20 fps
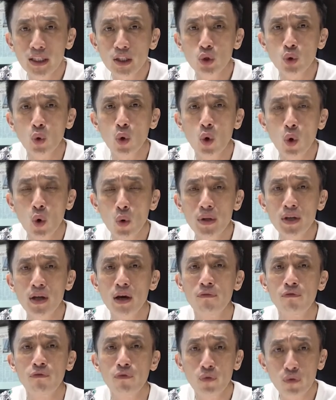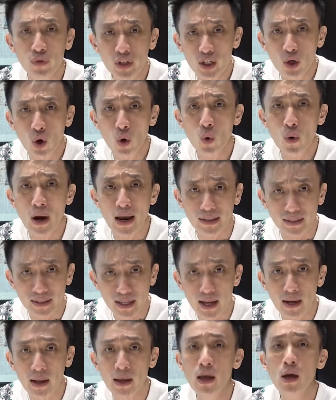to own a freehold
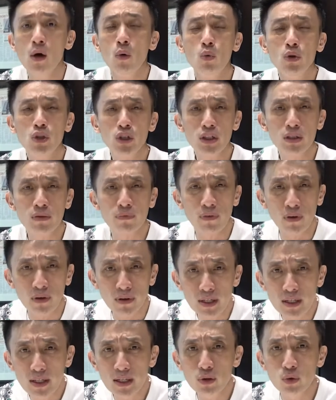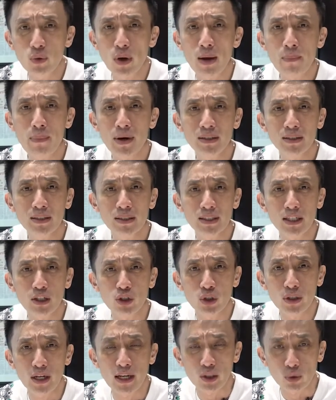asset, which is very near to MRT
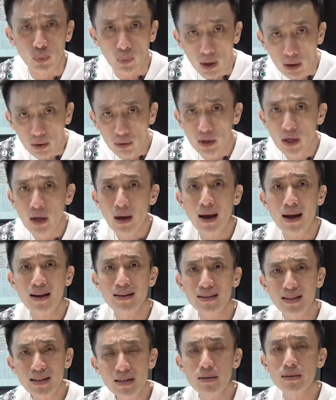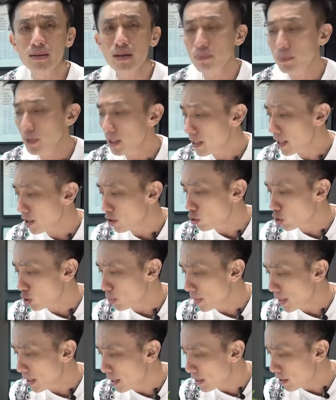station as well. And this is something that you should
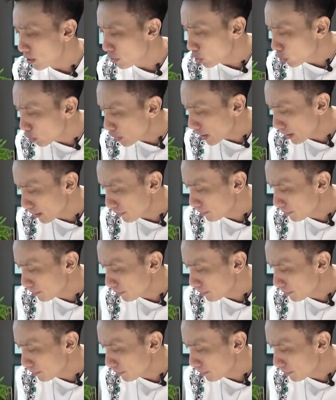be doing.